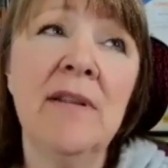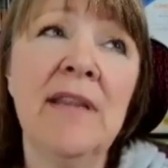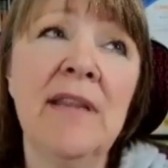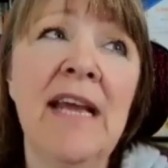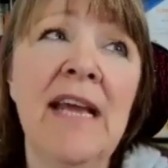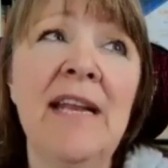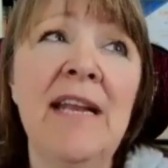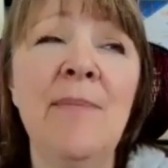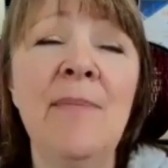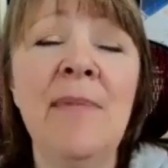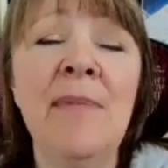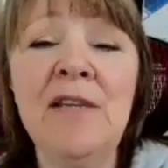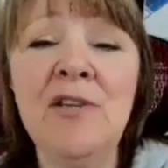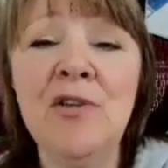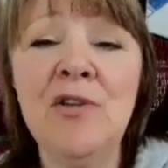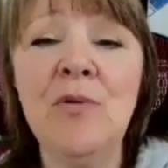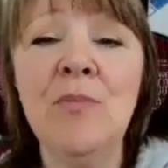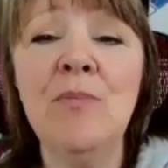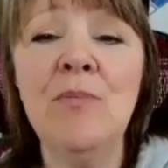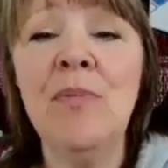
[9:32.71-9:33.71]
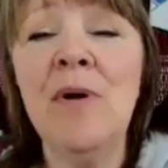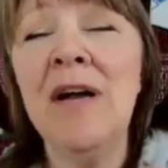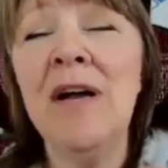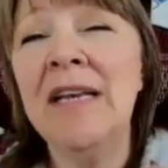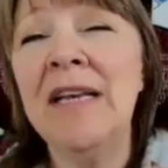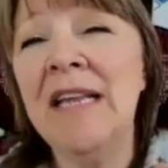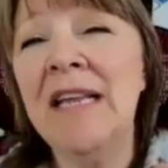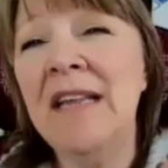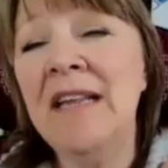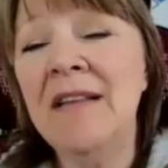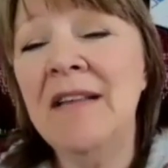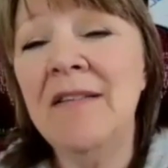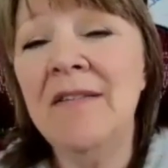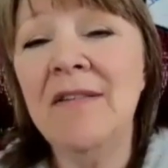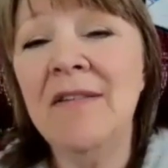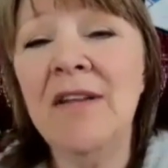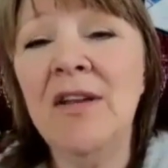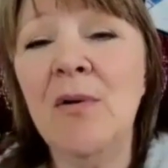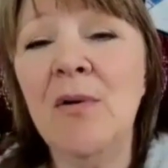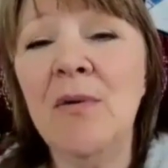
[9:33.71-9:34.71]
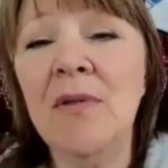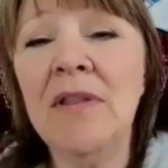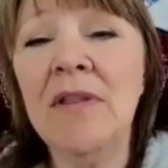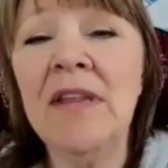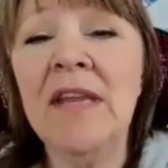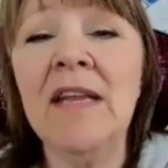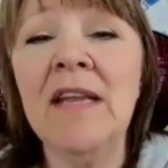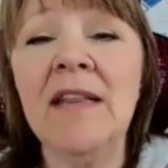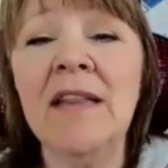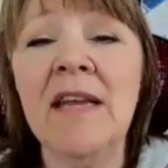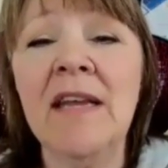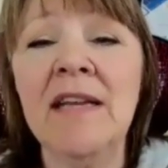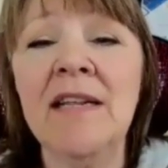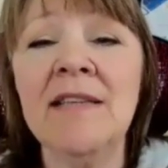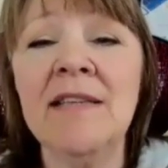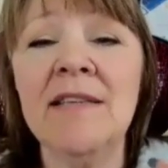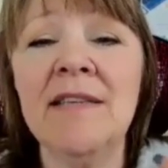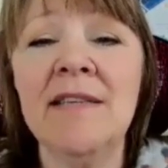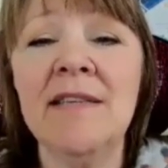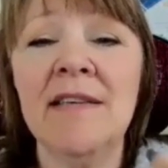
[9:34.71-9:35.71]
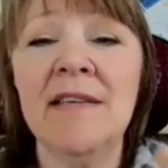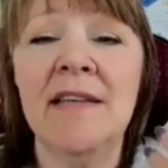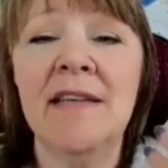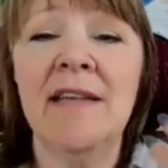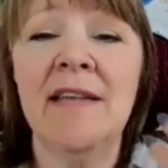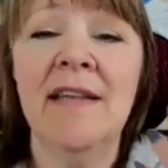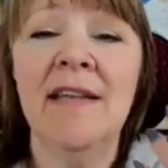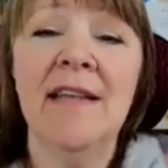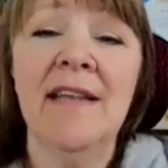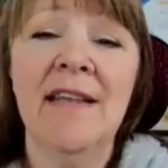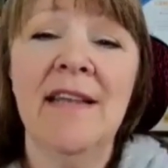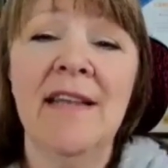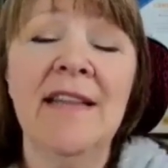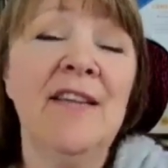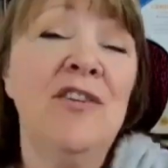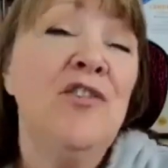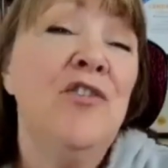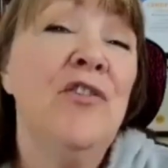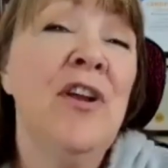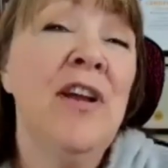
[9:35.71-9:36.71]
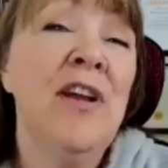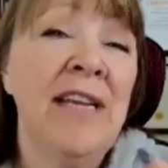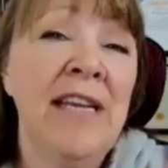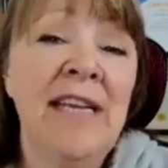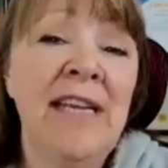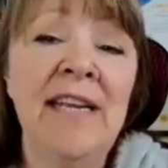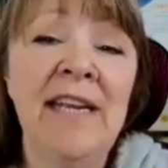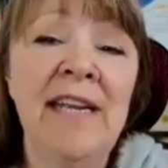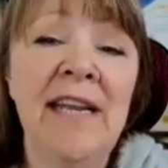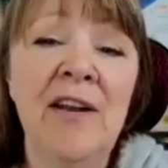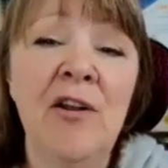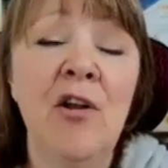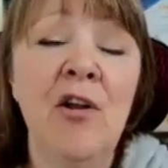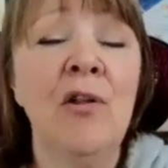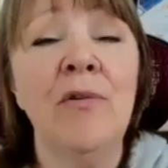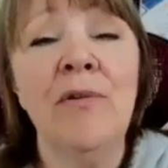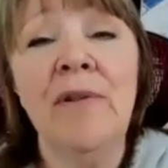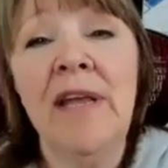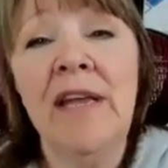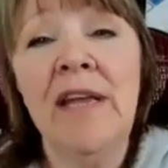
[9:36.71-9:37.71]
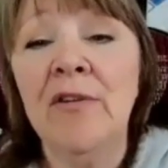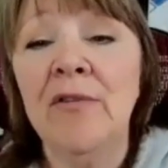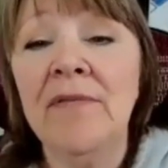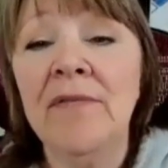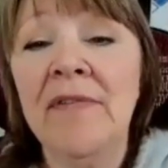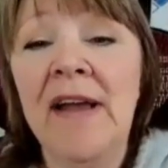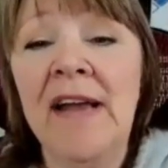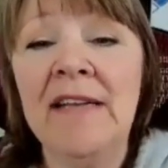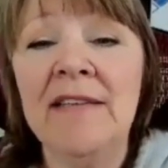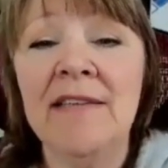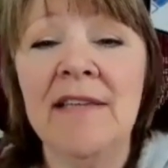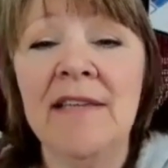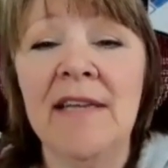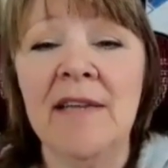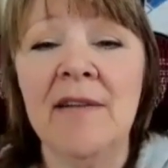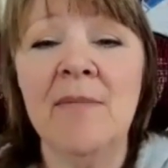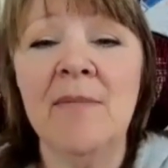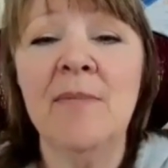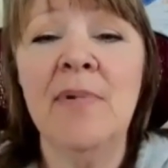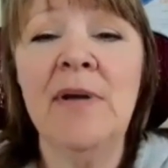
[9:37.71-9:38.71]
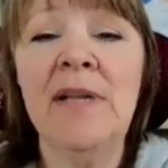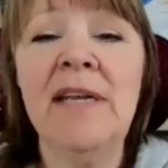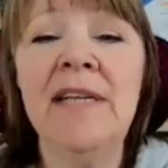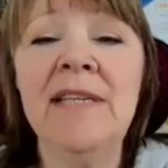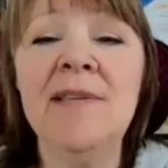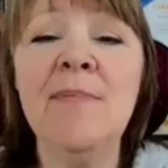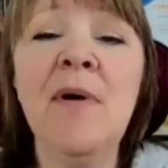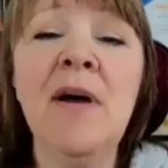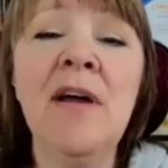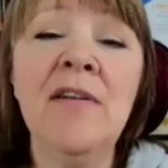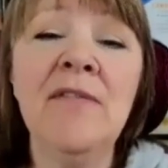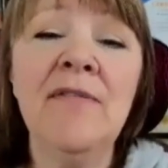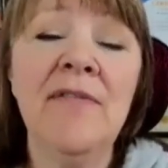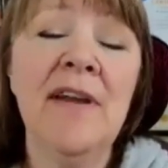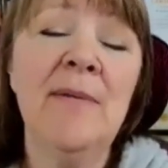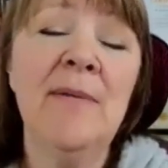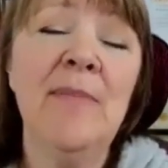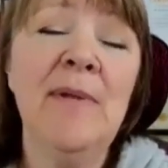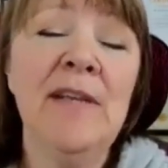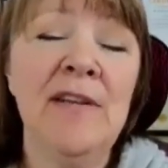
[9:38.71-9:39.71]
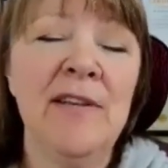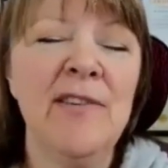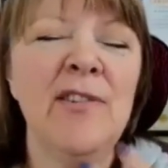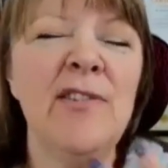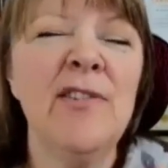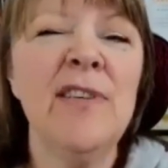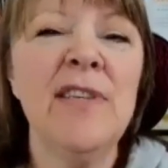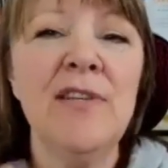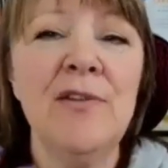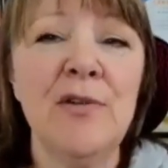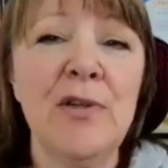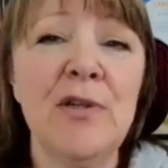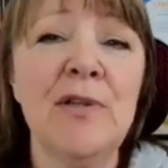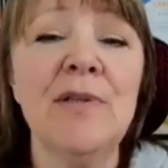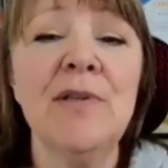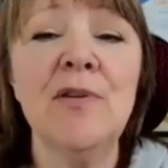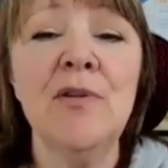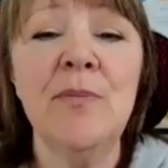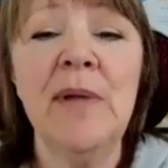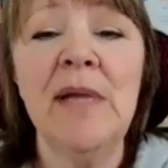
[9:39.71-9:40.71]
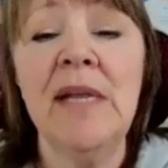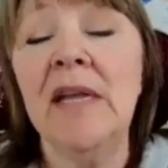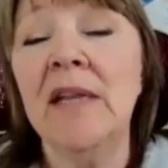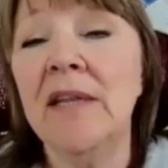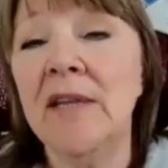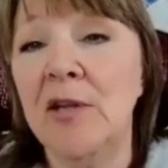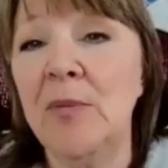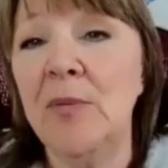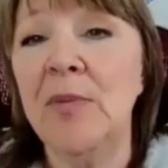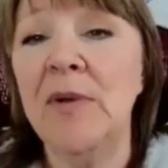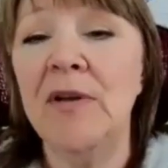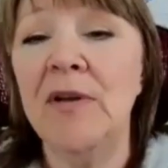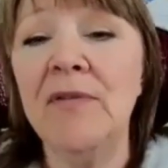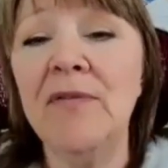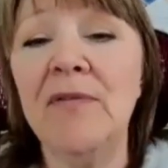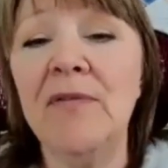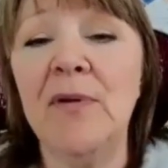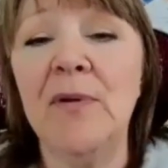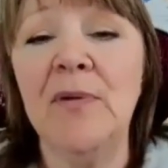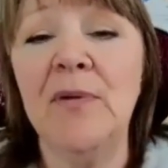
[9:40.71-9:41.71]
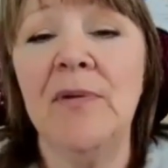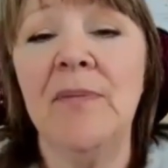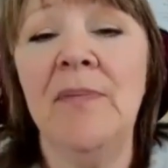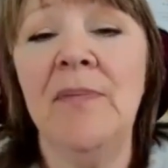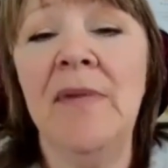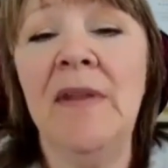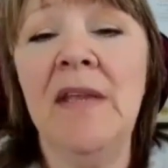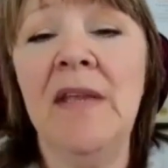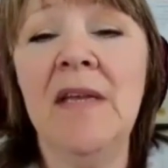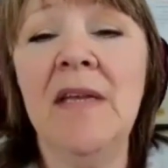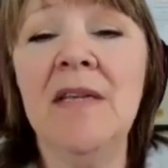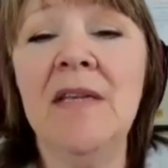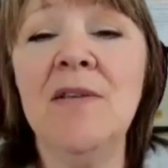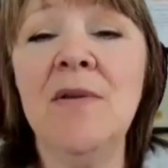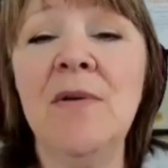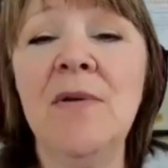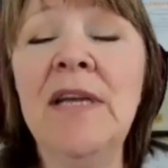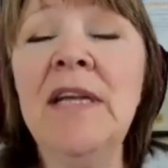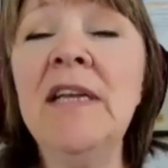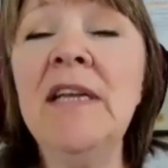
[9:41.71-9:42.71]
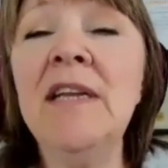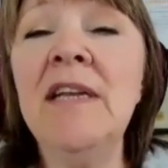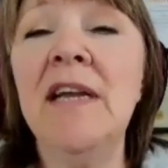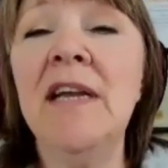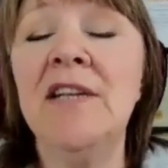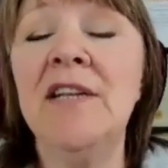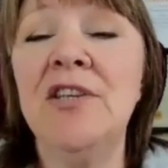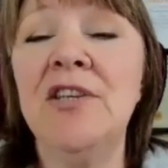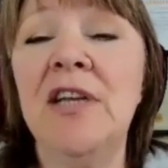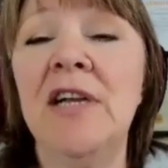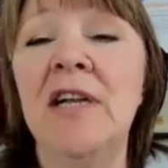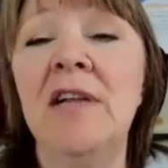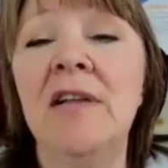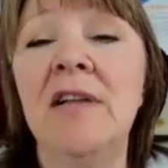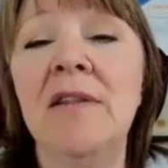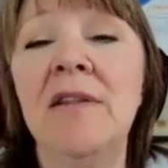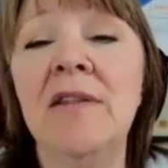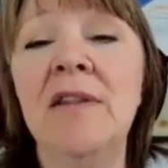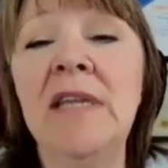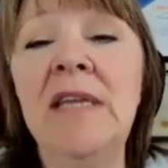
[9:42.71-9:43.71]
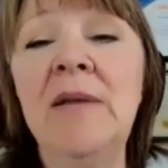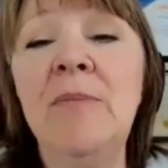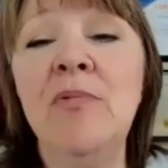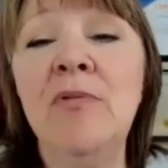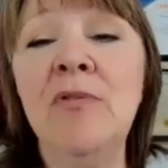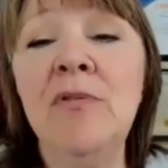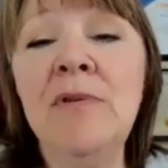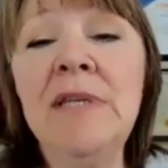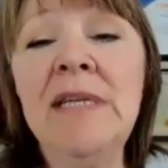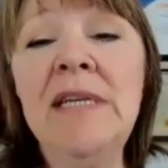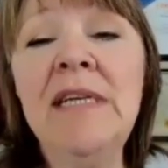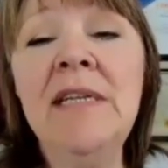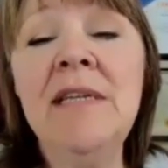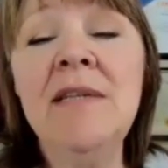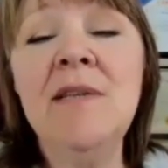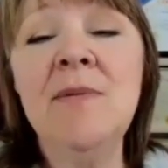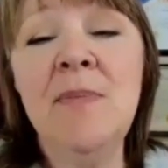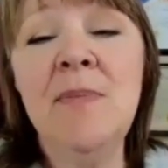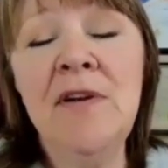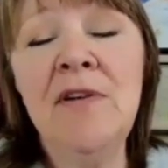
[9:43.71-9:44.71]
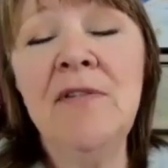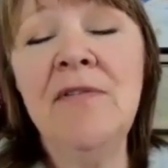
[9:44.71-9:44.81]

that it makes your body, think that you're not eating at all or that you're fasting, but it's modified because you're still consuming a little bit of food. So in a nutshell, the protein